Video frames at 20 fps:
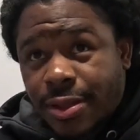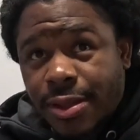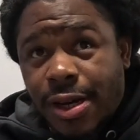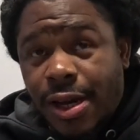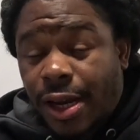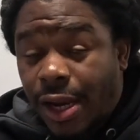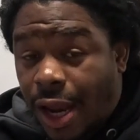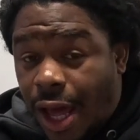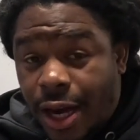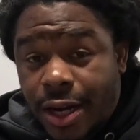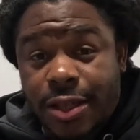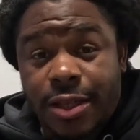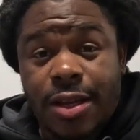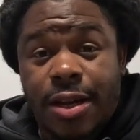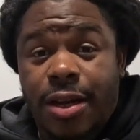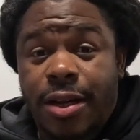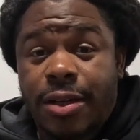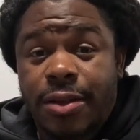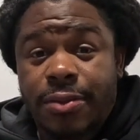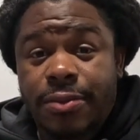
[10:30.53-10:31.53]
a lot
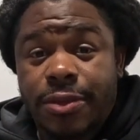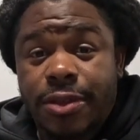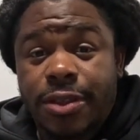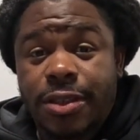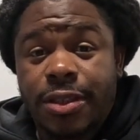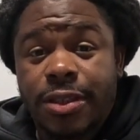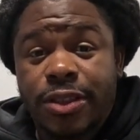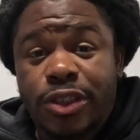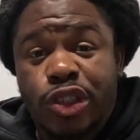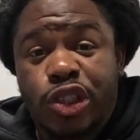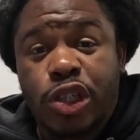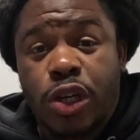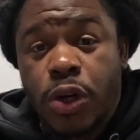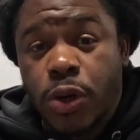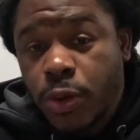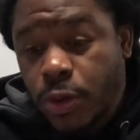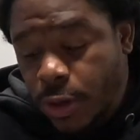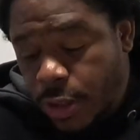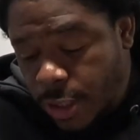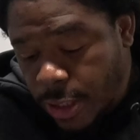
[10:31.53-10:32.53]
of times. So
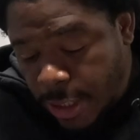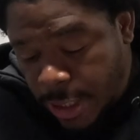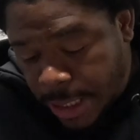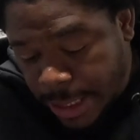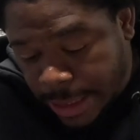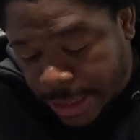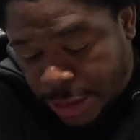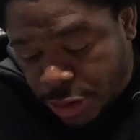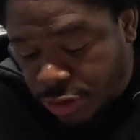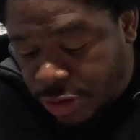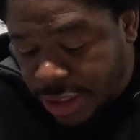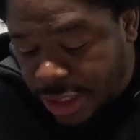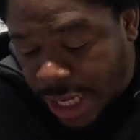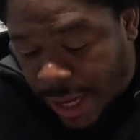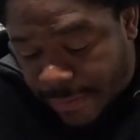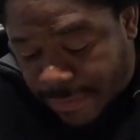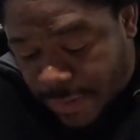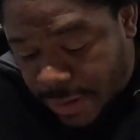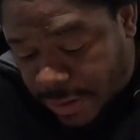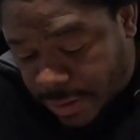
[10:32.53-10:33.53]
you just
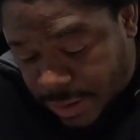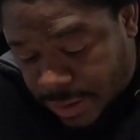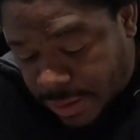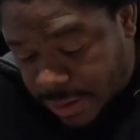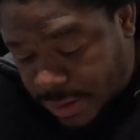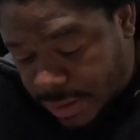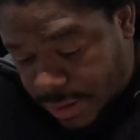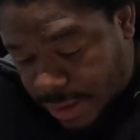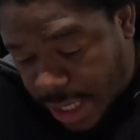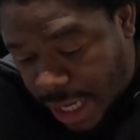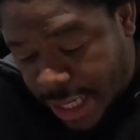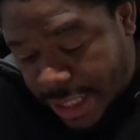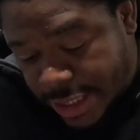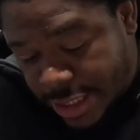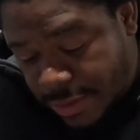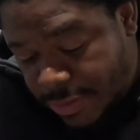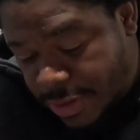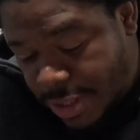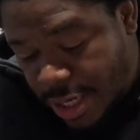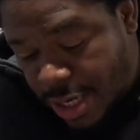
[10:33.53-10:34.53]
have to look, and
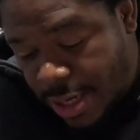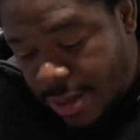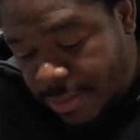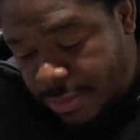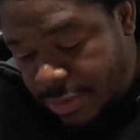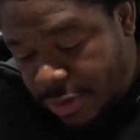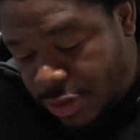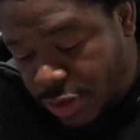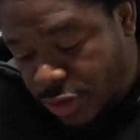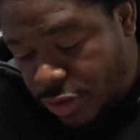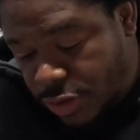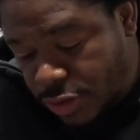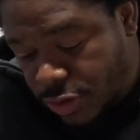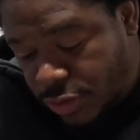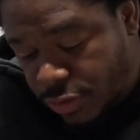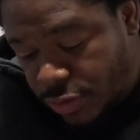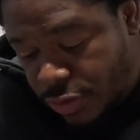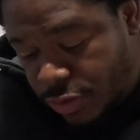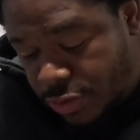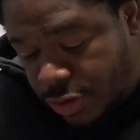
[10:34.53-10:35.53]
sometimes
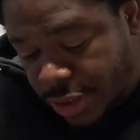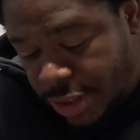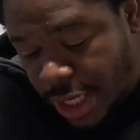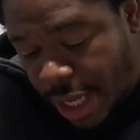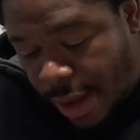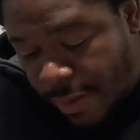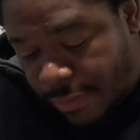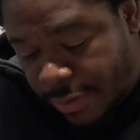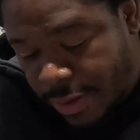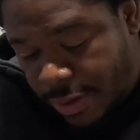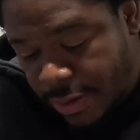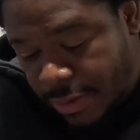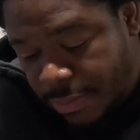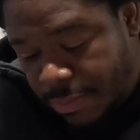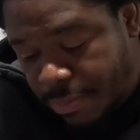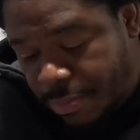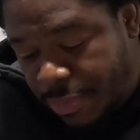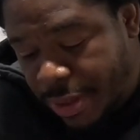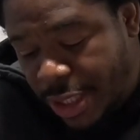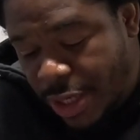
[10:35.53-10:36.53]
you just
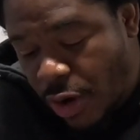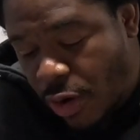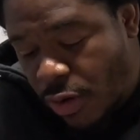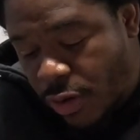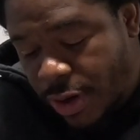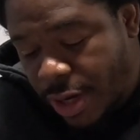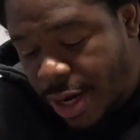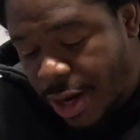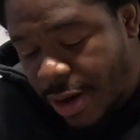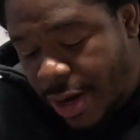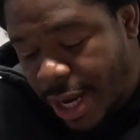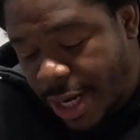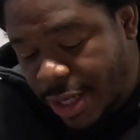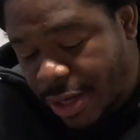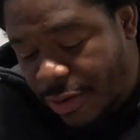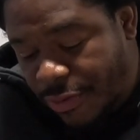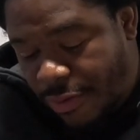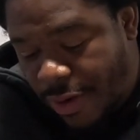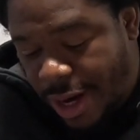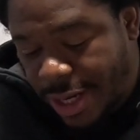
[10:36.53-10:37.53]
have to be on there at
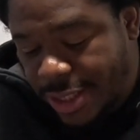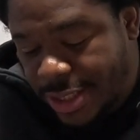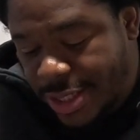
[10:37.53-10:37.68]
the right